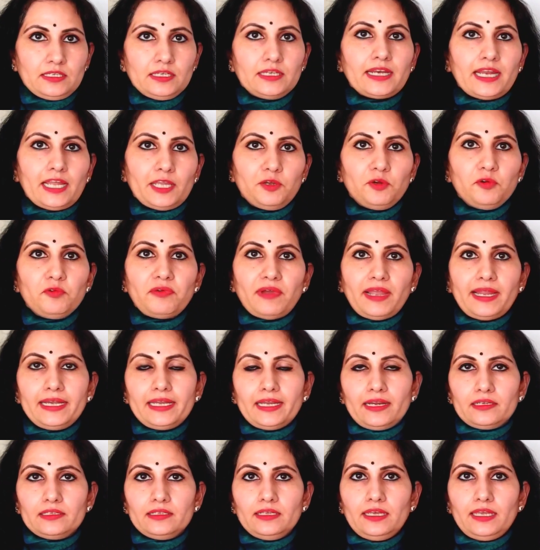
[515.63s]
Cryophyte
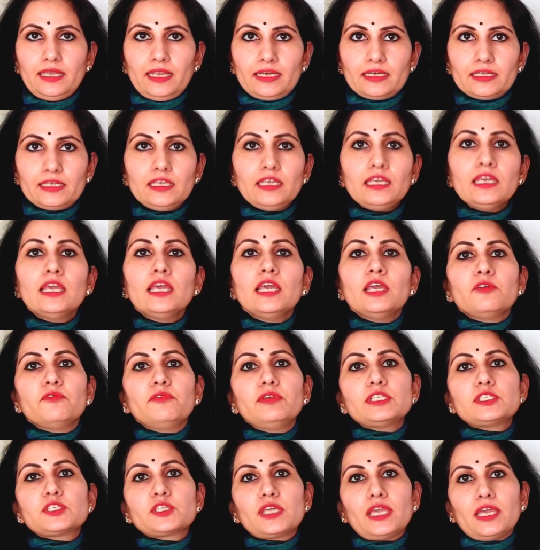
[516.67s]
are the algae
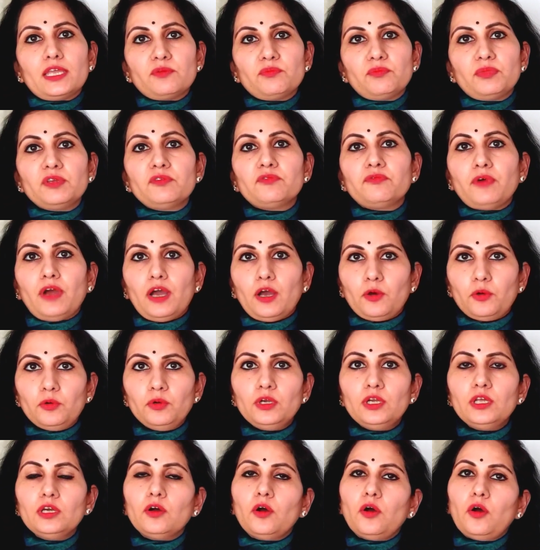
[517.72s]
which can be
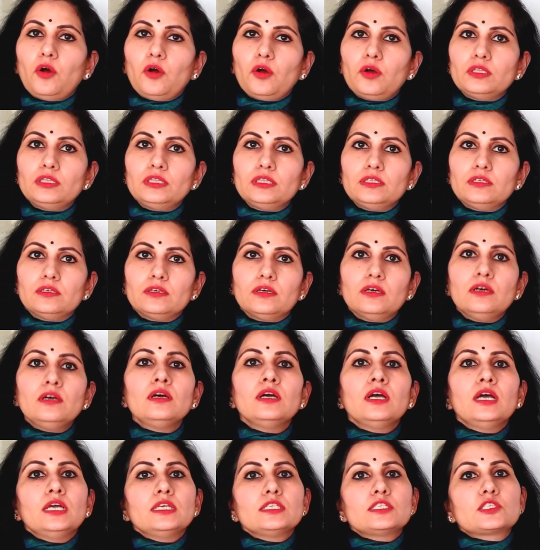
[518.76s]
found on the
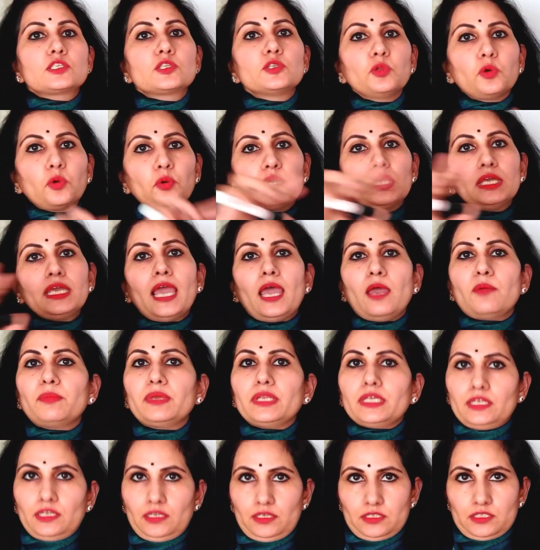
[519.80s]
snowy
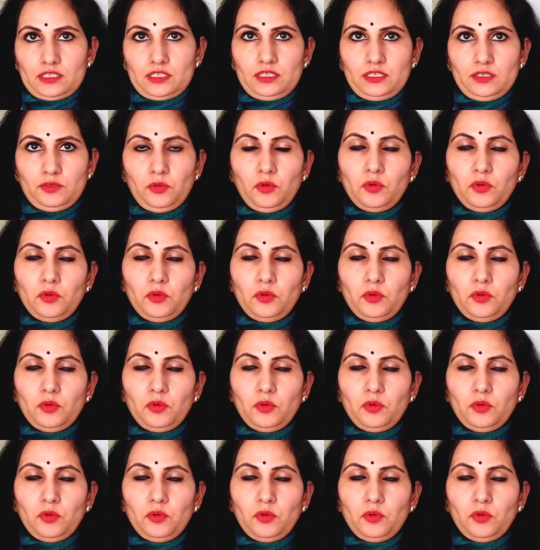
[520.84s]
habitat.